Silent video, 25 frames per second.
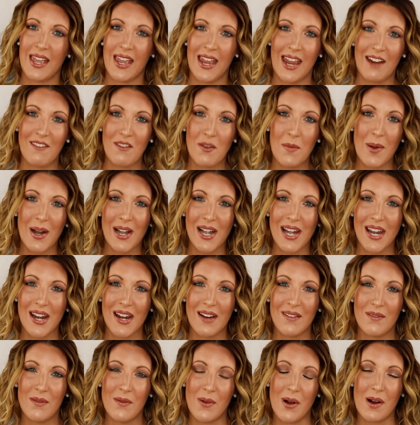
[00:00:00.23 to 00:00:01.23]
Hey
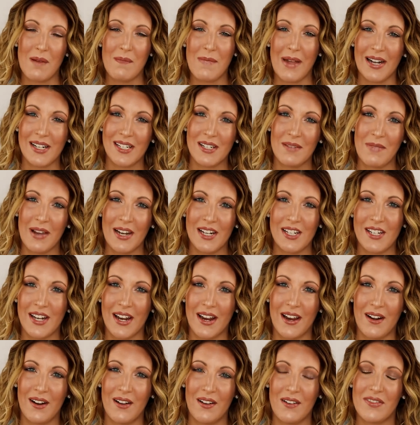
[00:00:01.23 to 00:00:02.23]
everybody, welcome back to my
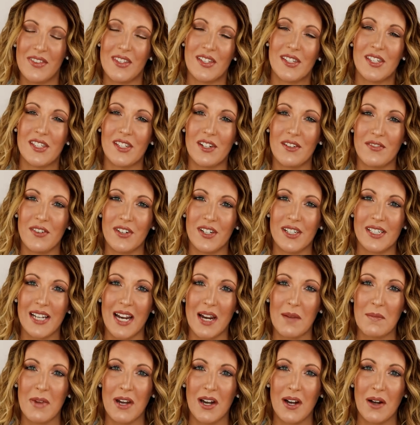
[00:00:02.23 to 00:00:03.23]
channel. If this is your first
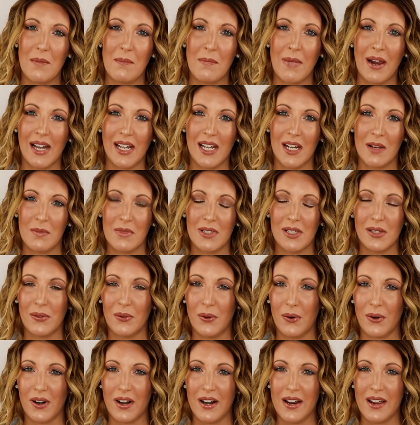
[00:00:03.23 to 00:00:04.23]
time here, my name is
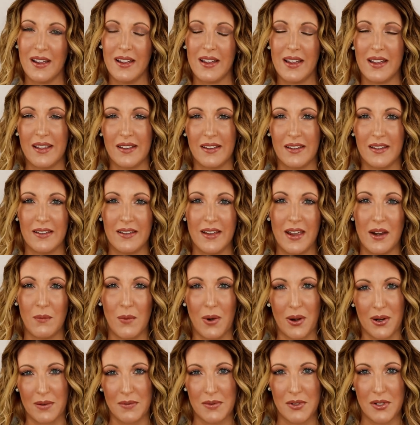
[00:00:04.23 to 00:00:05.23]
Laura, and
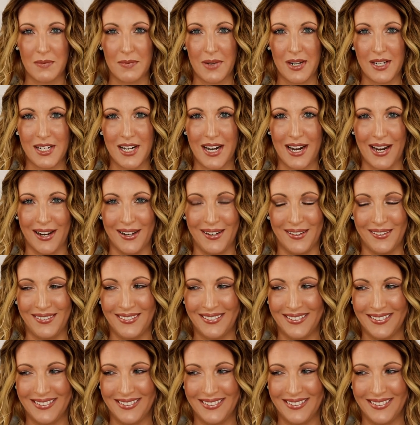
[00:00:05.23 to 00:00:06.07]
welcome to my channel.